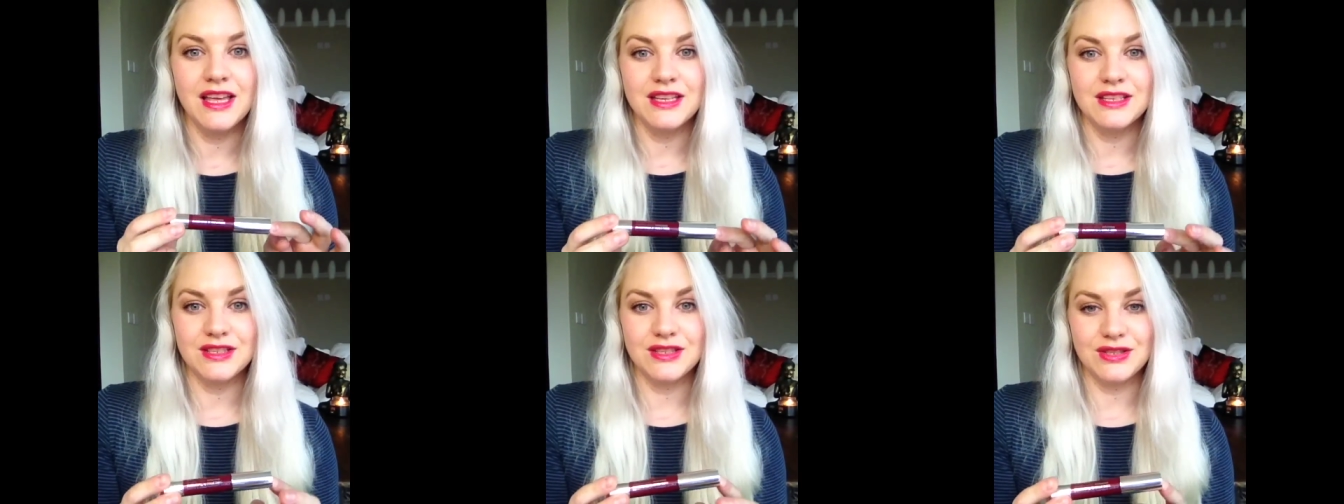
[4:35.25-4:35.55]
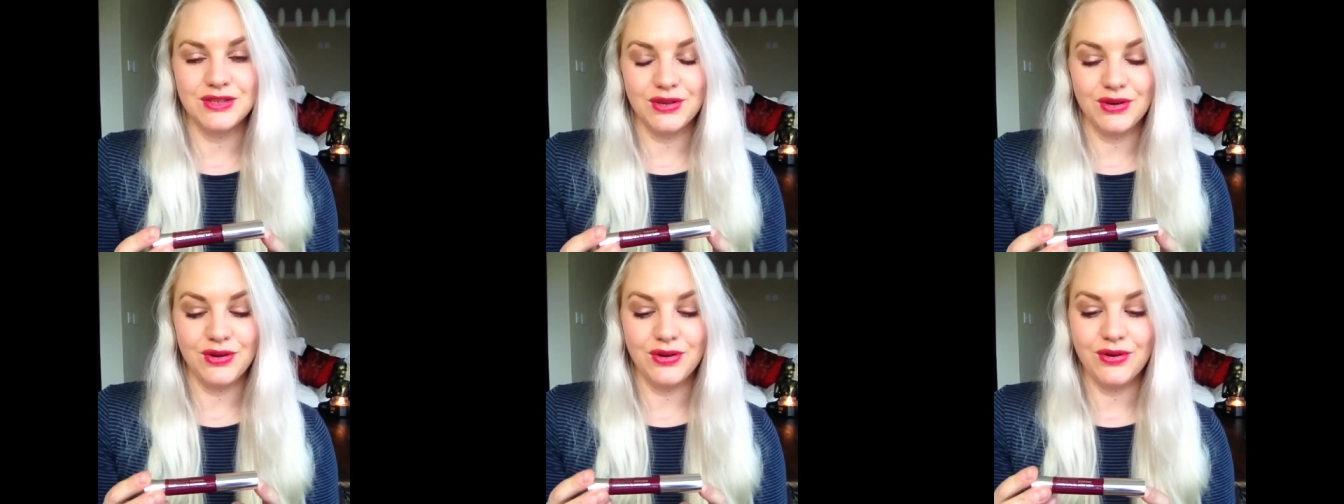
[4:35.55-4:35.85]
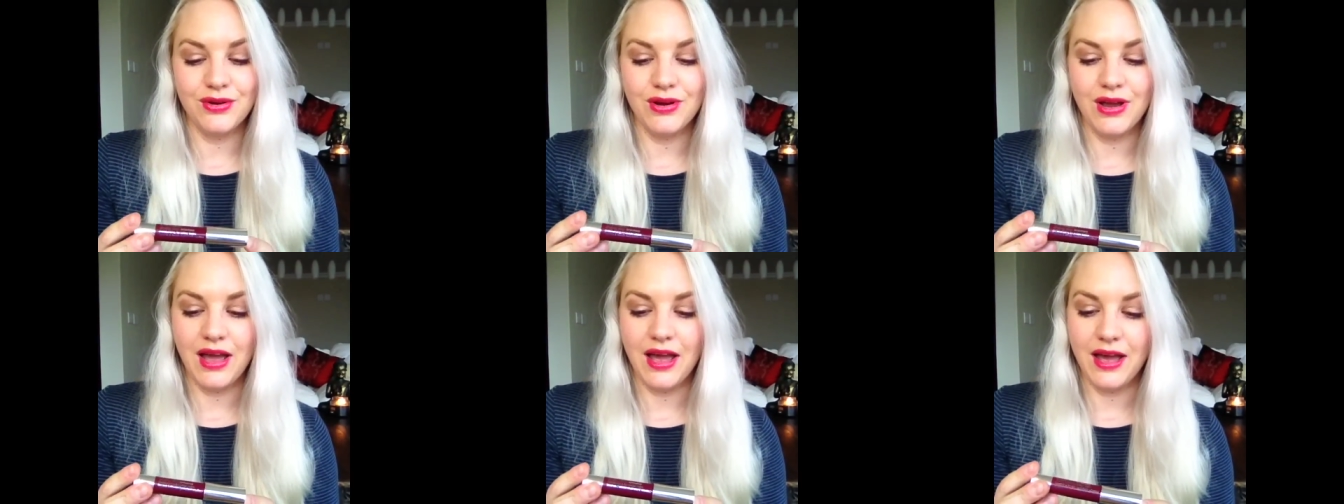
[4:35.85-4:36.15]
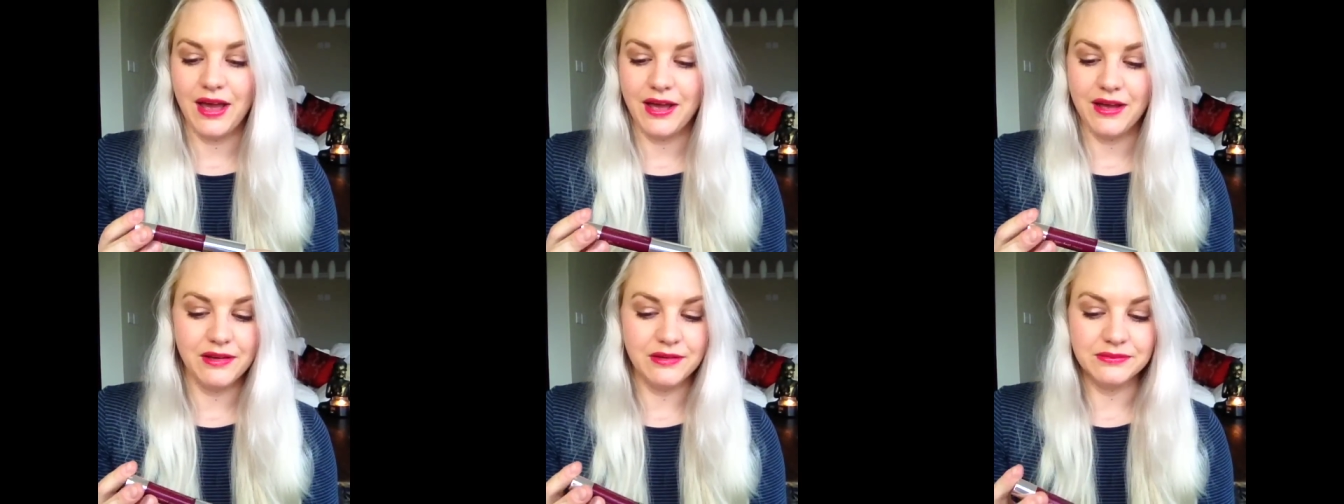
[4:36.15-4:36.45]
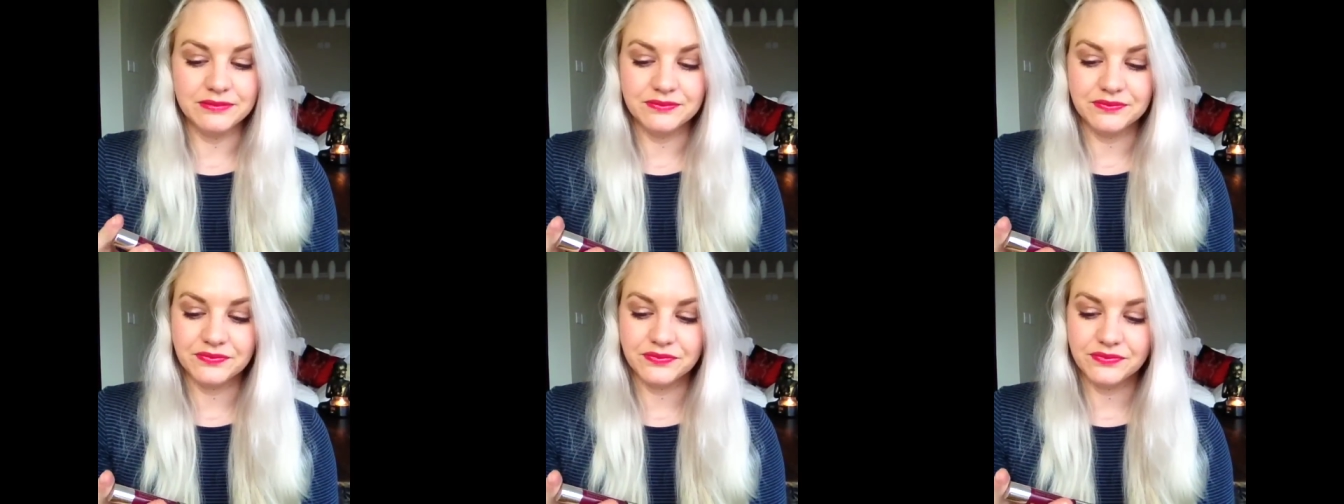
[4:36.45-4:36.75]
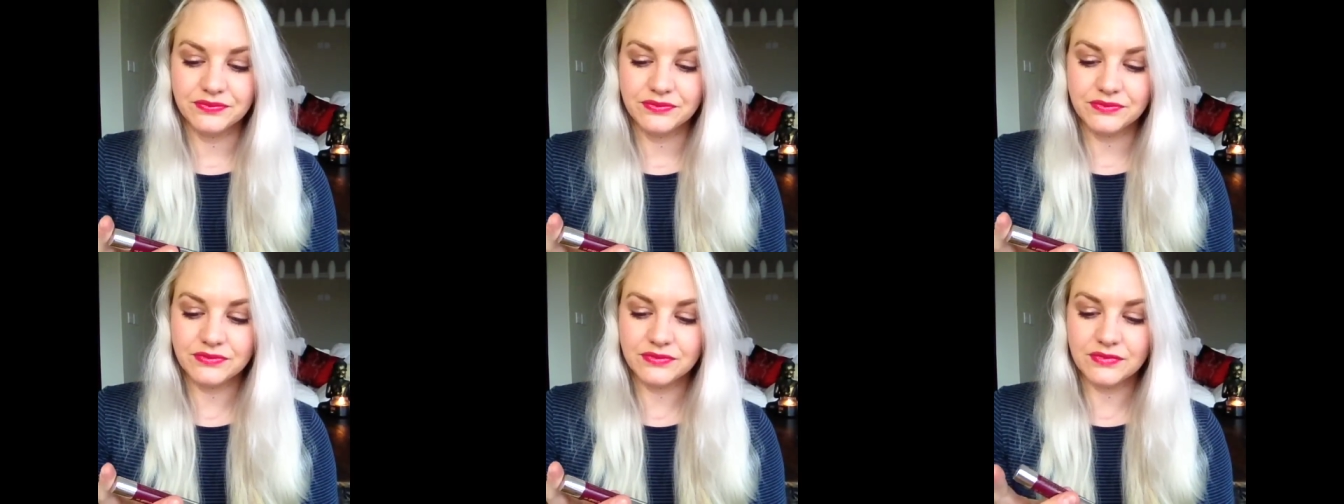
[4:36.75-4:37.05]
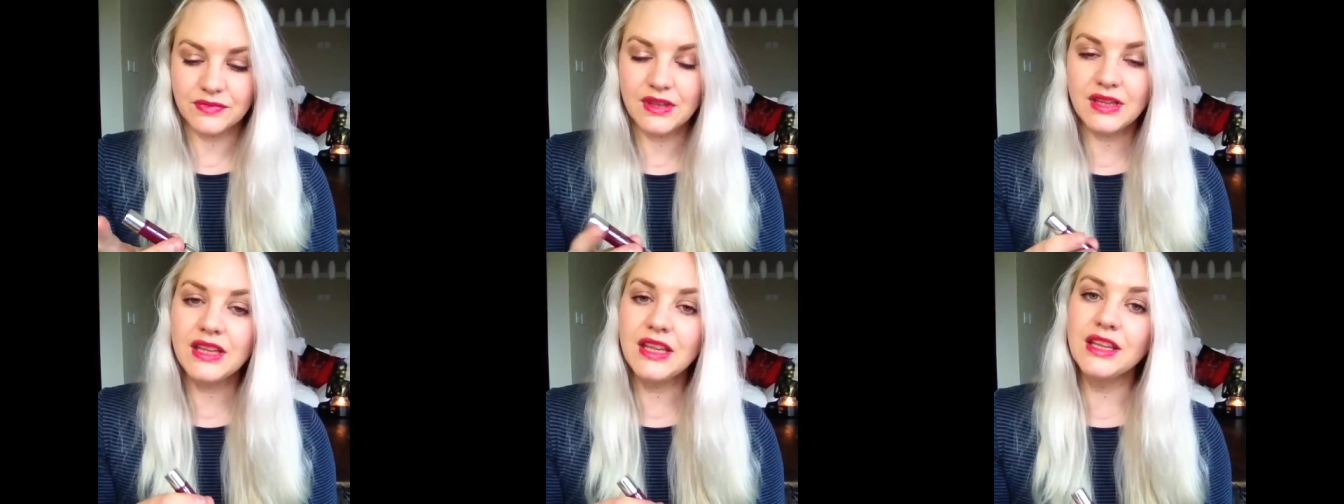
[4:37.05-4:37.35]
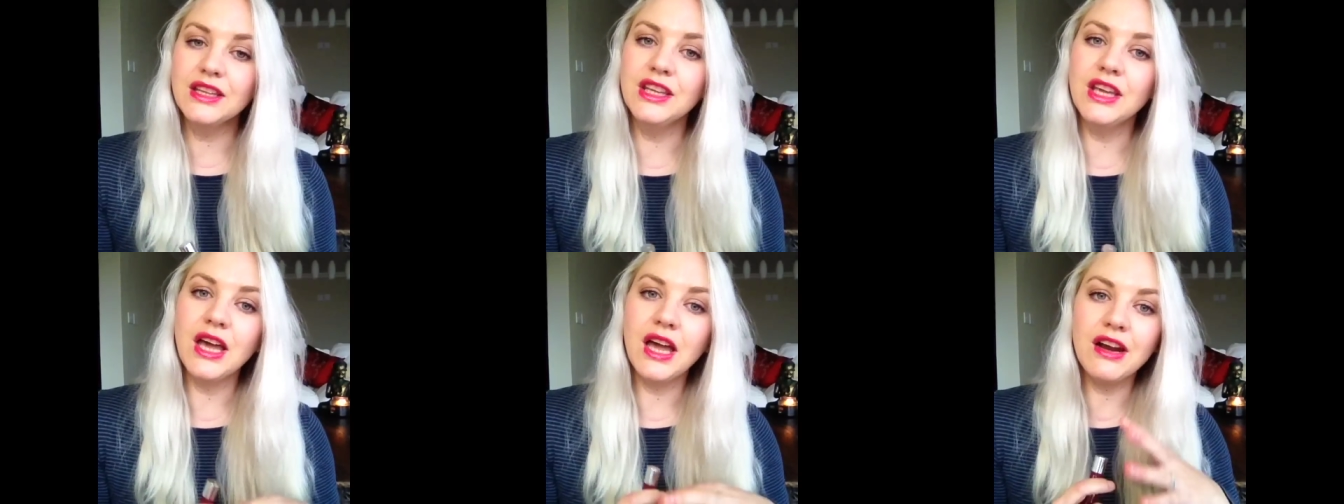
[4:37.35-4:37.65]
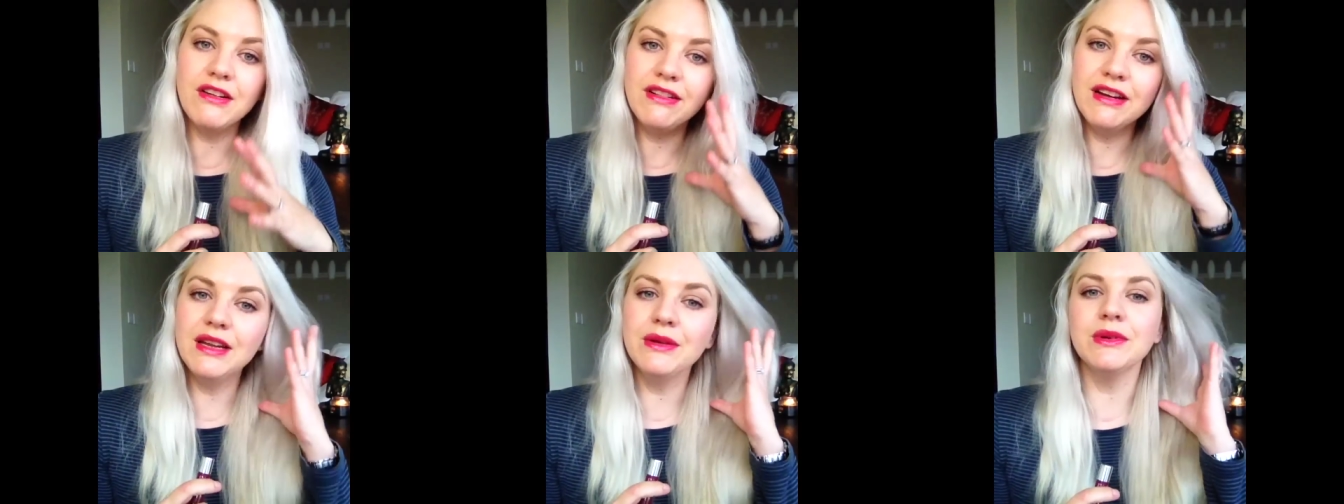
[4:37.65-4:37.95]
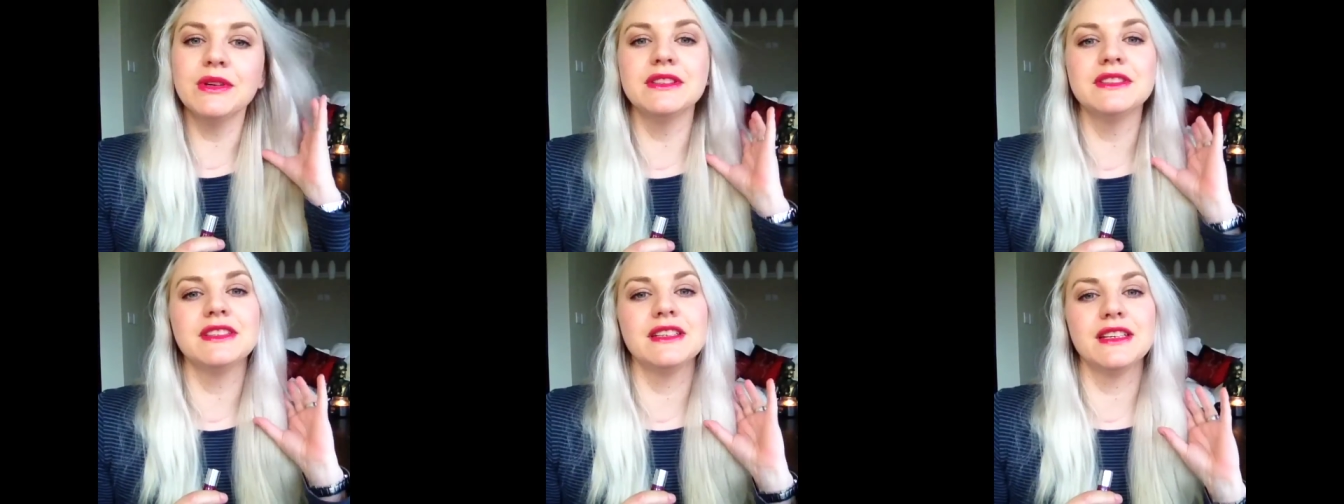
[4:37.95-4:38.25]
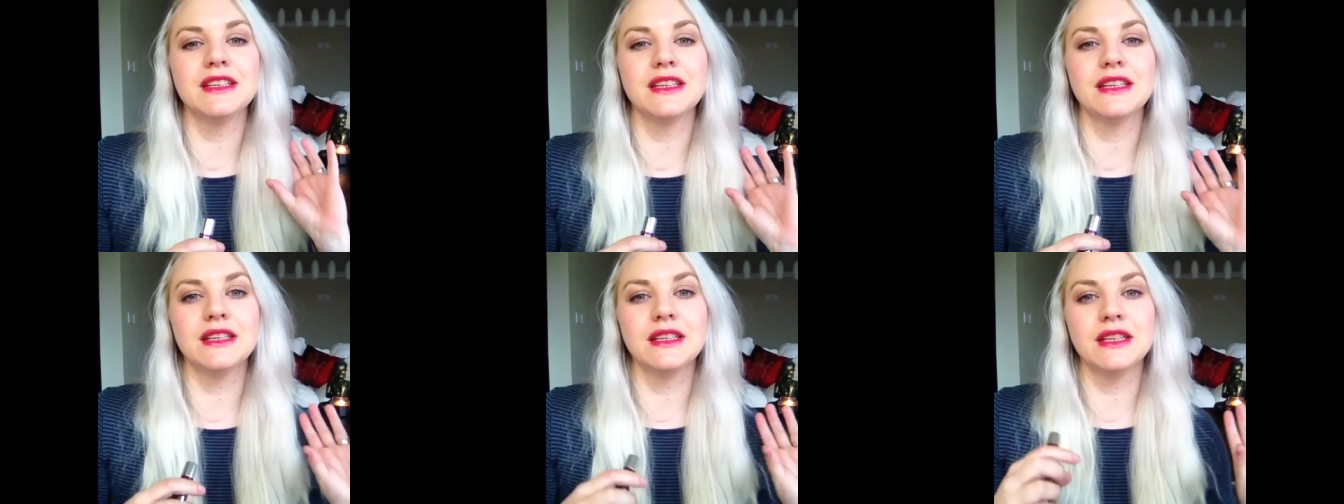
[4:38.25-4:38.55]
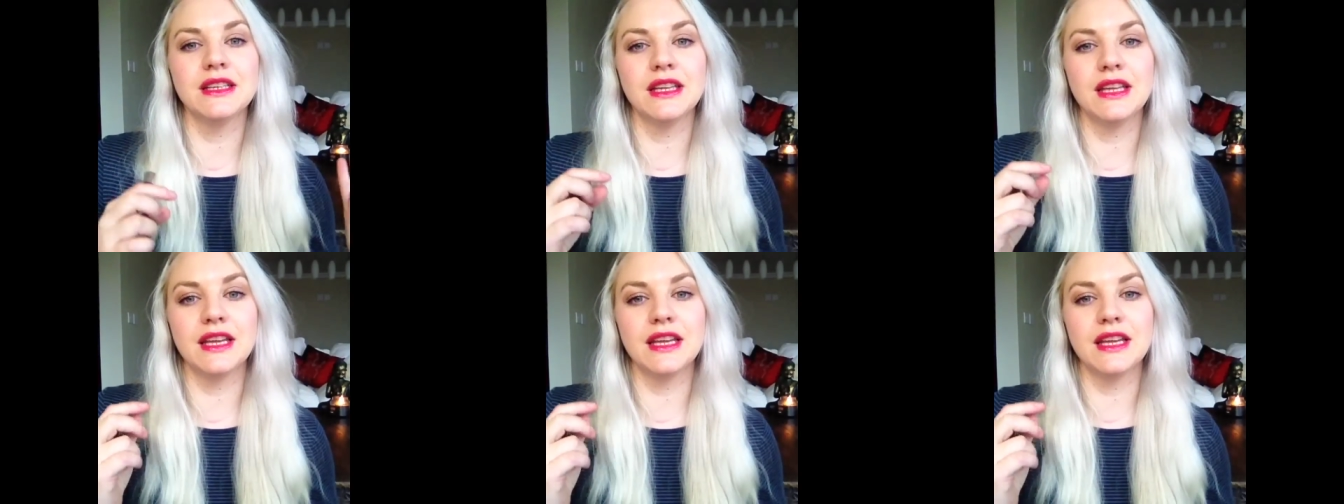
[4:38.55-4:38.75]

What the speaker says: So I really wanted to